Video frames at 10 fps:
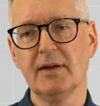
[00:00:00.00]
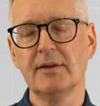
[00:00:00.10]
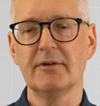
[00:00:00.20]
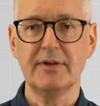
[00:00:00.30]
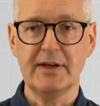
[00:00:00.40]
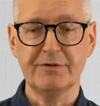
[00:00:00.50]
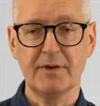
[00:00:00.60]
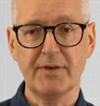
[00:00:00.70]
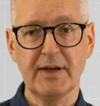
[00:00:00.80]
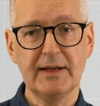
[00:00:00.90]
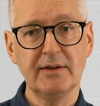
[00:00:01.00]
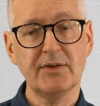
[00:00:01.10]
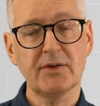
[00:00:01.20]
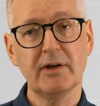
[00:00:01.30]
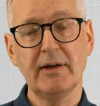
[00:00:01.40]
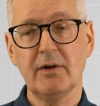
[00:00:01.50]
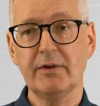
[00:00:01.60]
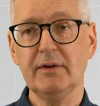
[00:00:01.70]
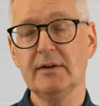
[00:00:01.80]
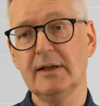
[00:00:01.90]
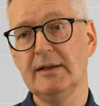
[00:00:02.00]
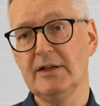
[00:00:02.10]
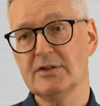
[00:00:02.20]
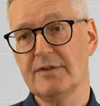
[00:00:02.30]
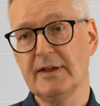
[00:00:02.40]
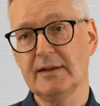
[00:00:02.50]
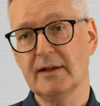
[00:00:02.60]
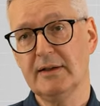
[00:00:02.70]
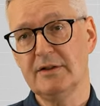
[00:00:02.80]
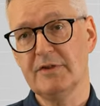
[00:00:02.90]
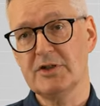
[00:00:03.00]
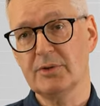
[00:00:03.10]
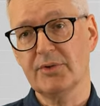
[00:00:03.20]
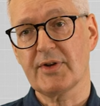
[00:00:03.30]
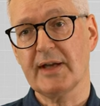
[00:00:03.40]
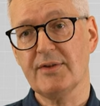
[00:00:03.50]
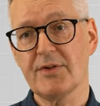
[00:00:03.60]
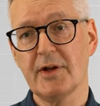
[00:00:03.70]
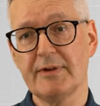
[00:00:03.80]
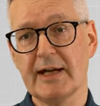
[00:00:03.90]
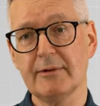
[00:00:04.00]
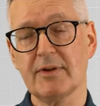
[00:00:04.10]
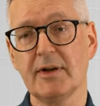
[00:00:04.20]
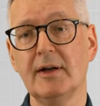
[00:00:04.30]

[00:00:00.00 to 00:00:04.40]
There are different things going on in each of the individual states, no doubt,